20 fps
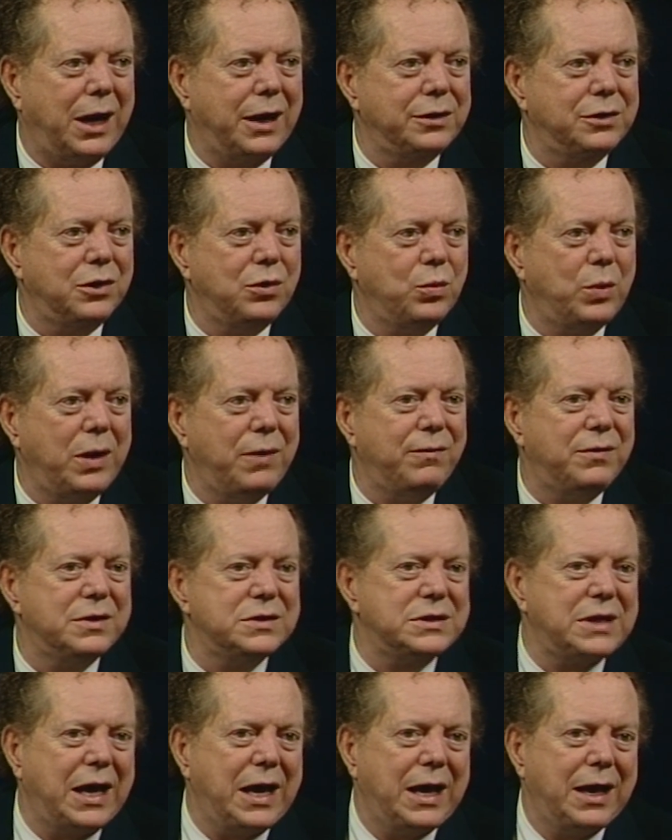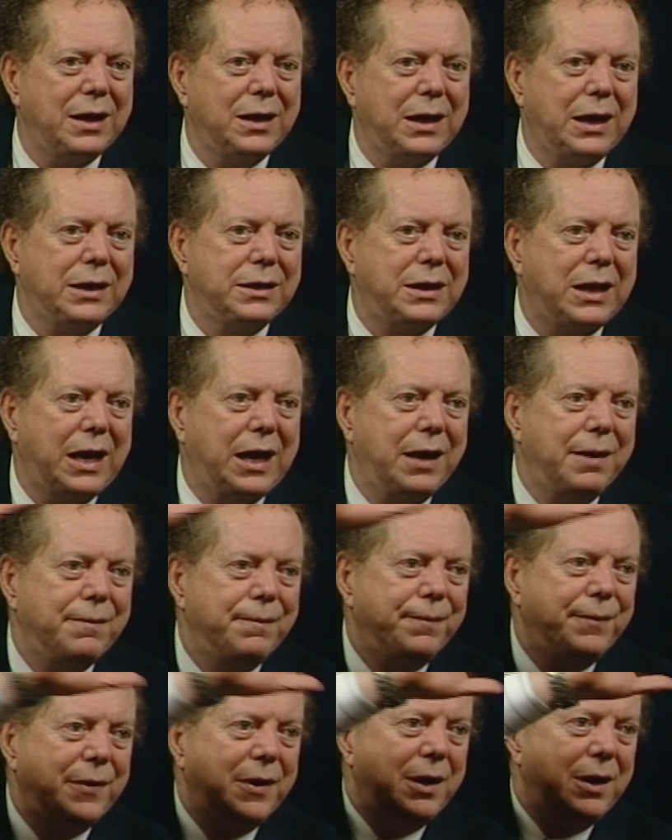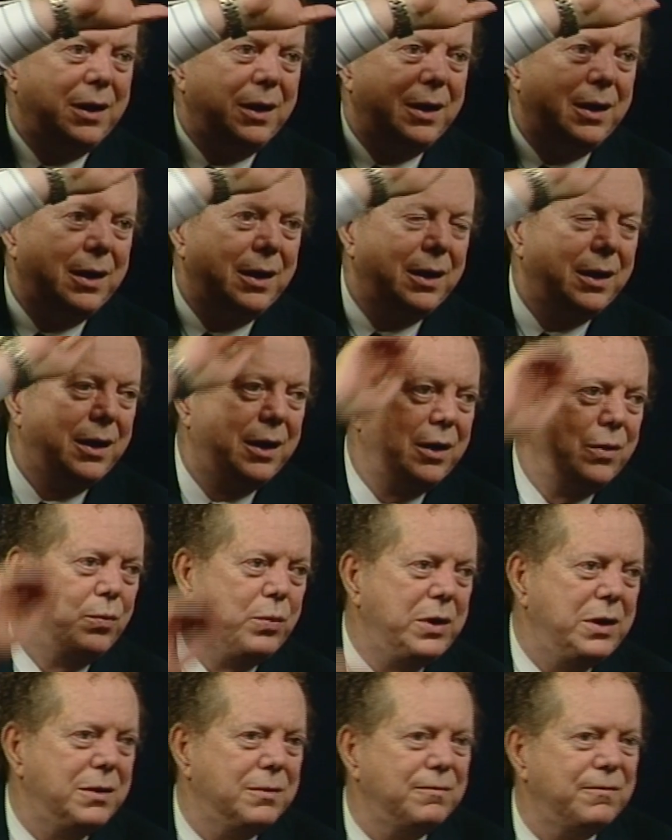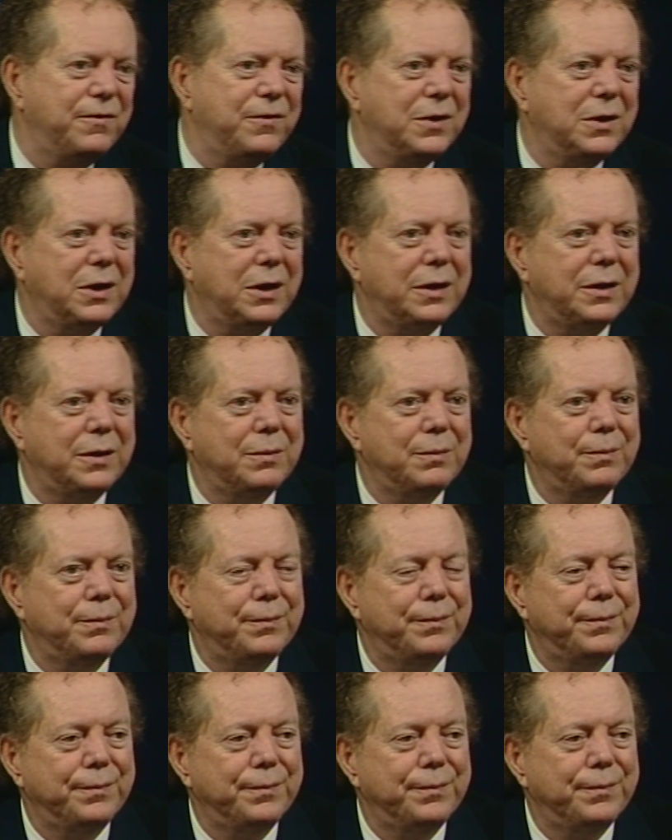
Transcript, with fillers: God can wave his hand like that, and we can feel it.